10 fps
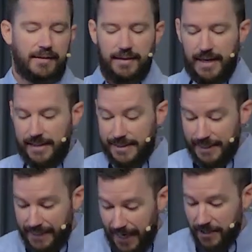and the
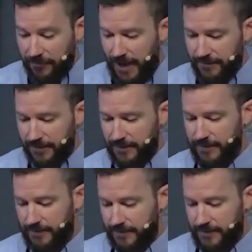gate of heaven.
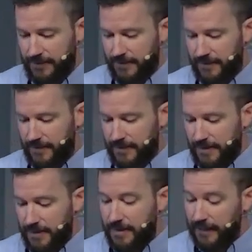
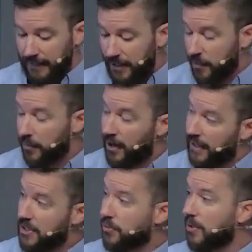God later brought
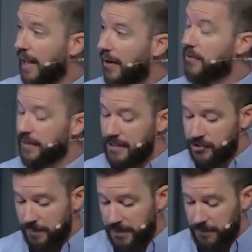Israel out of
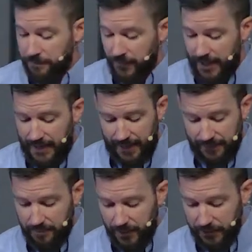Egypt and had
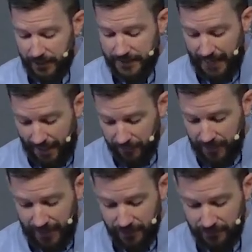them build a
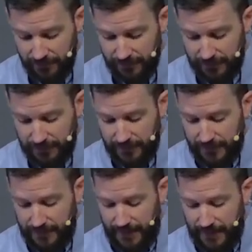tabernacle
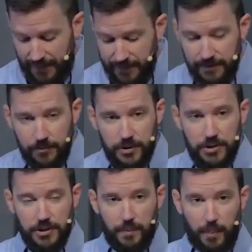and which
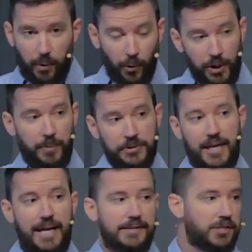is a, a, portable
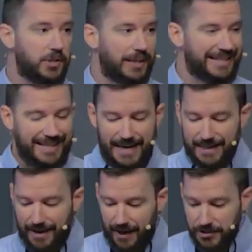tent to
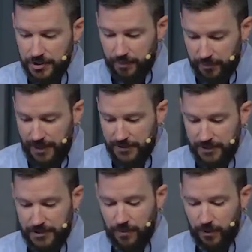contain God's
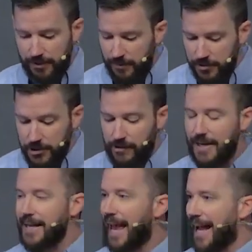presence. And one of the most
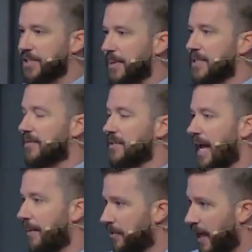striking aspects of the
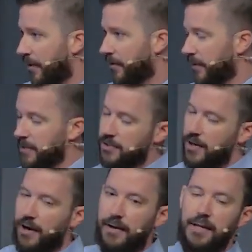tabernacle that we
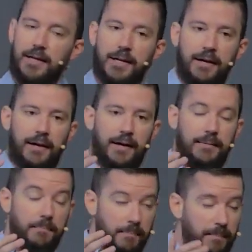saw uh,
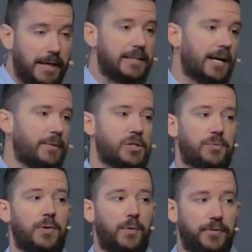many times as
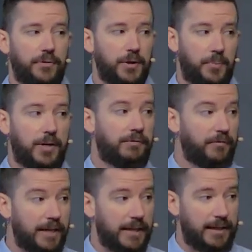we went through the book of
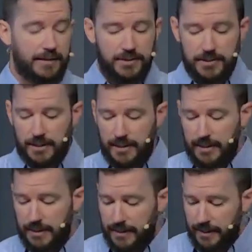Leviticus
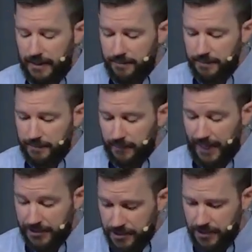um,
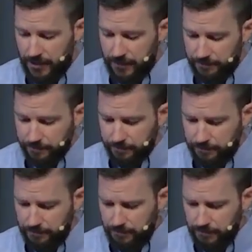last year
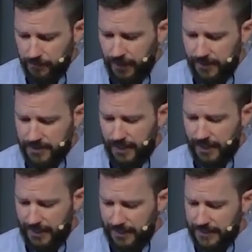is
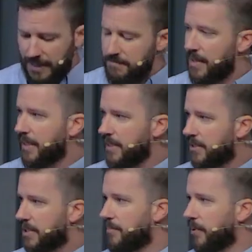that it is a many
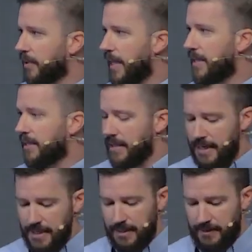symbol laden
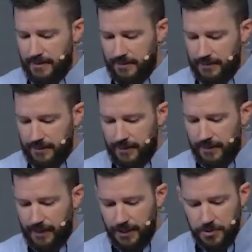Eden.
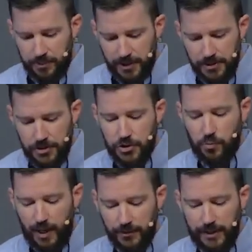God's presence
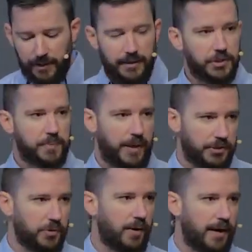dwelt there in a
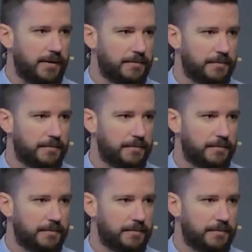special way.